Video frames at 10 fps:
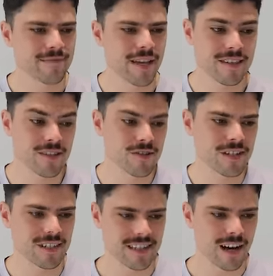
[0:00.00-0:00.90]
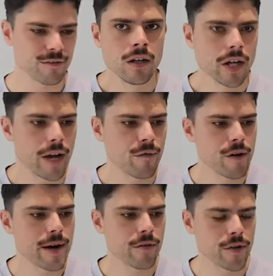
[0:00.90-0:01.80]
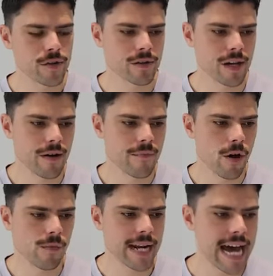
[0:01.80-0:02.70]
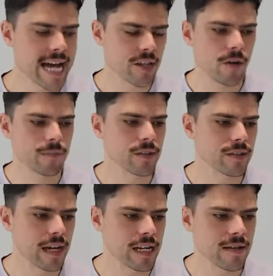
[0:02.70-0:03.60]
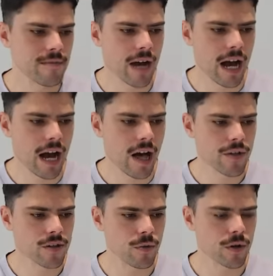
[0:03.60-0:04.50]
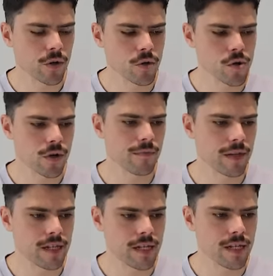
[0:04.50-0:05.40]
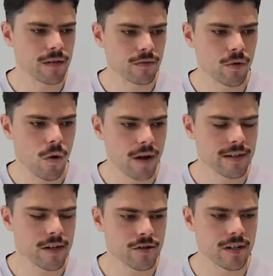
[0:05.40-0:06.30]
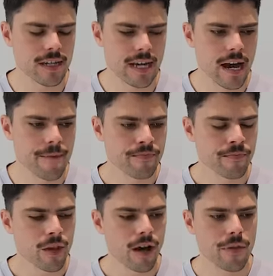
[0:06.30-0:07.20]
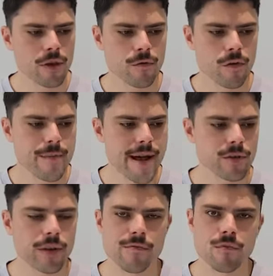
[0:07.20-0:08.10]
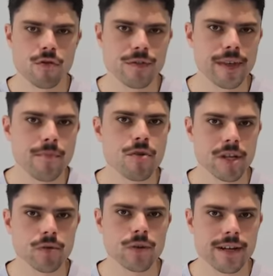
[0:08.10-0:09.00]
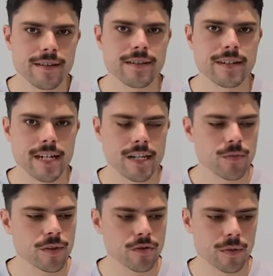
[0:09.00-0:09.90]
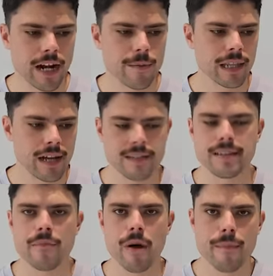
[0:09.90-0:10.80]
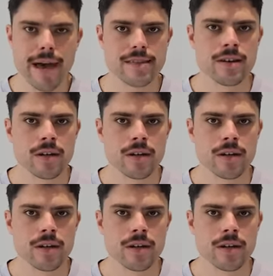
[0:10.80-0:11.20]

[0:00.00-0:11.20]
that's interesting stuff. Okay, Fremantle versus Melbourne at Optus Stadium. Uh, this one could be quite an interesting game. I think Fremantle have proven they're pretty good against the Ds. We saw what happened last time they met